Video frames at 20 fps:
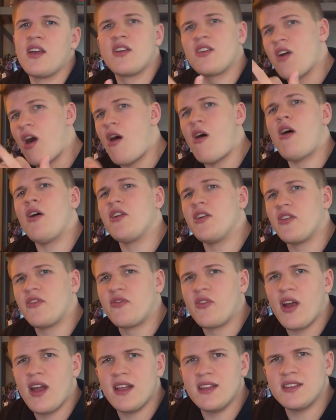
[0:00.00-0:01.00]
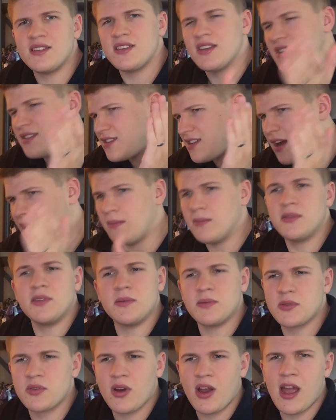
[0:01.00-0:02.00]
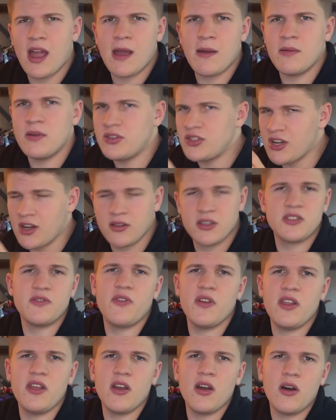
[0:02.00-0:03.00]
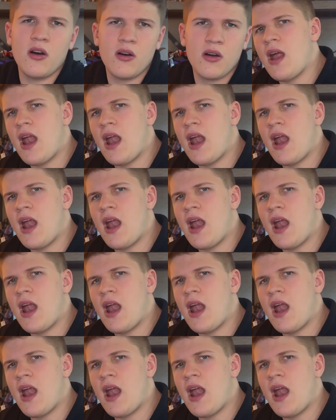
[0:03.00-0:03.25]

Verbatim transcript: Call all your friends, tell them to subscribe, share this video.